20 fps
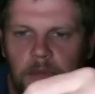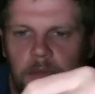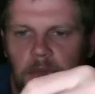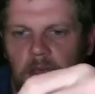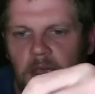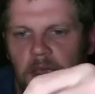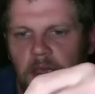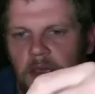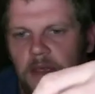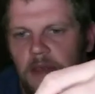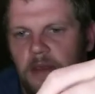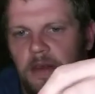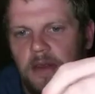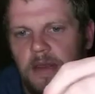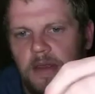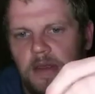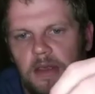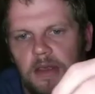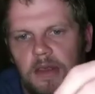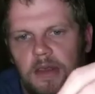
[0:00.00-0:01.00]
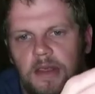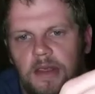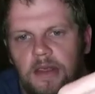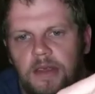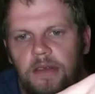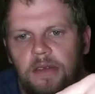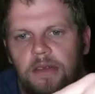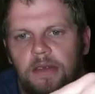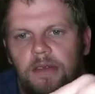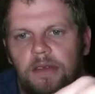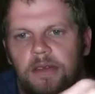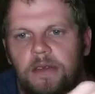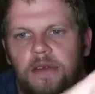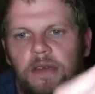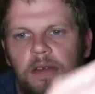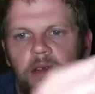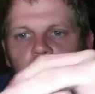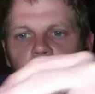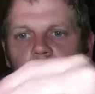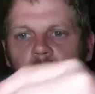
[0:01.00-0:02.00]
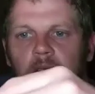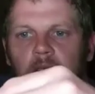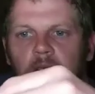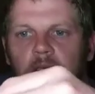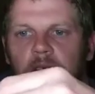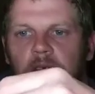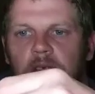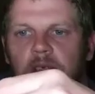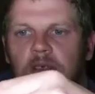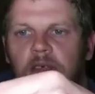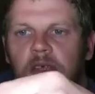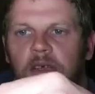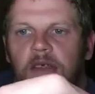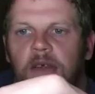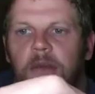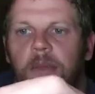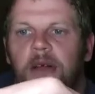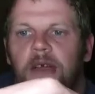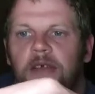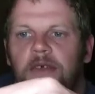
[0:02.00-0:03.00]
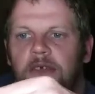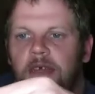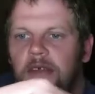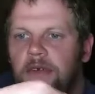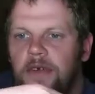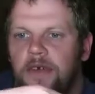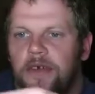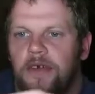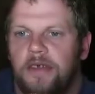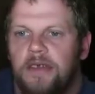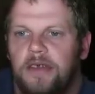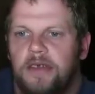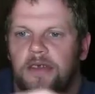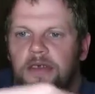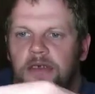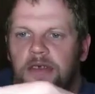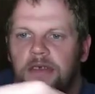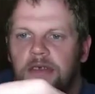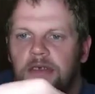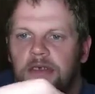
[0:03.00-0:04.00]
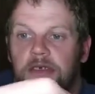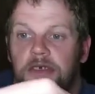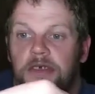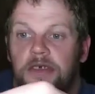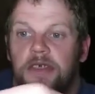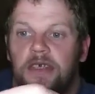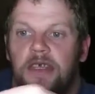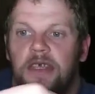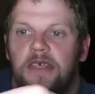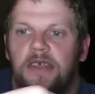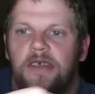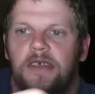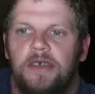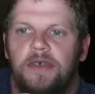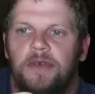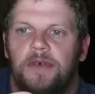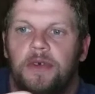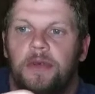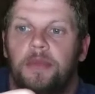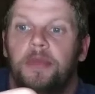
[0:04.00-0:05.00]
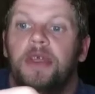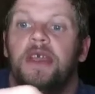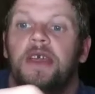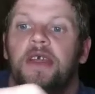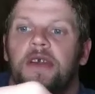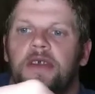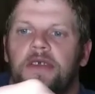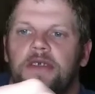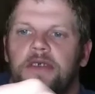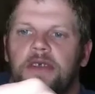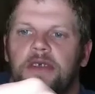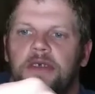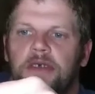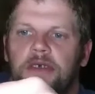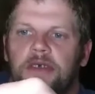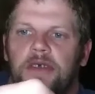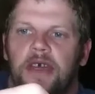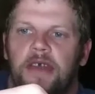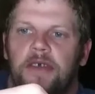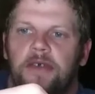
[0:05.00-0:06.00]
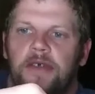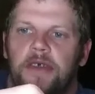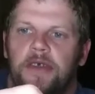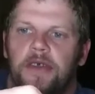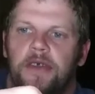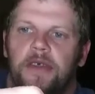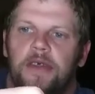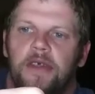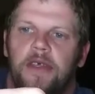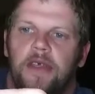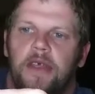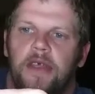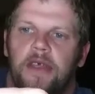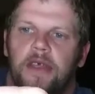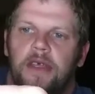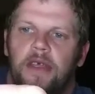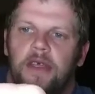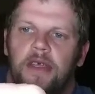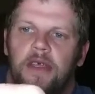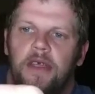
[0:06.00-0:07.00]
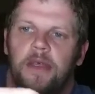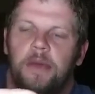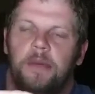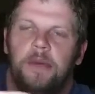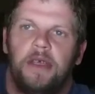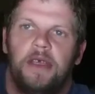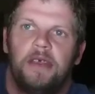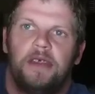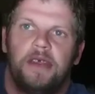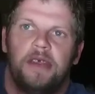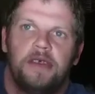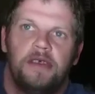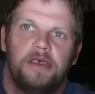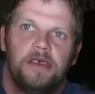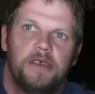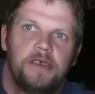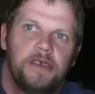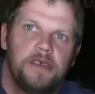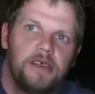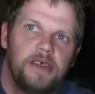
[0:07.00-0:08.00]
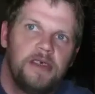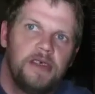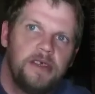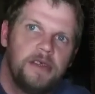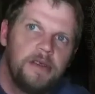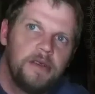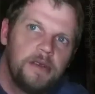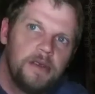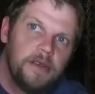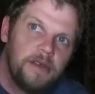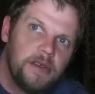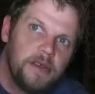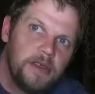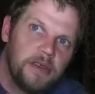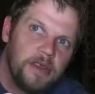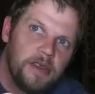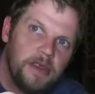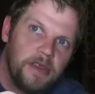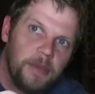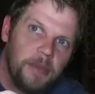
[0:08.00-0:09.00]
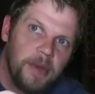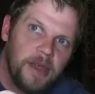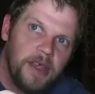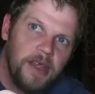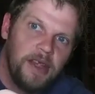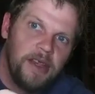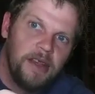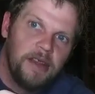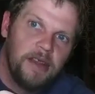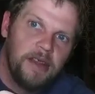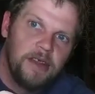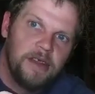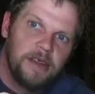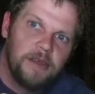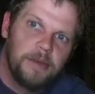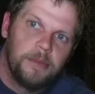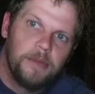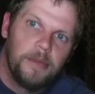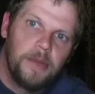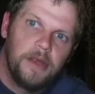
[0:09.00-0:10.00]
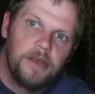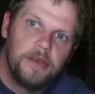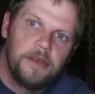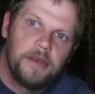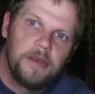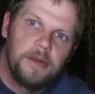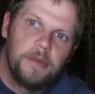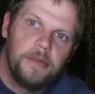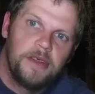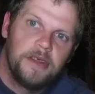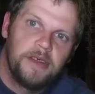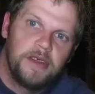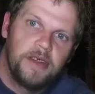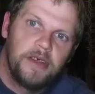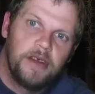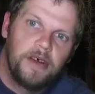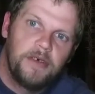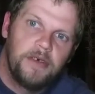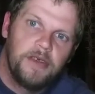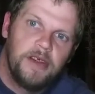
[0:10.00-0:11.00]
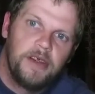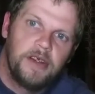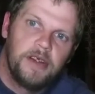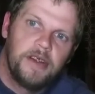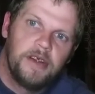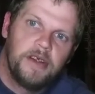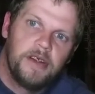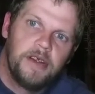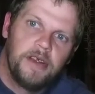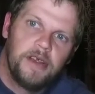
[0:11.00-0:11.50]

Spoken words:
And it is, as I said, they're my favorite jigs to use. They're the easiest for beginners to use, I feel, because as you can see, the paint is mostly missing off here.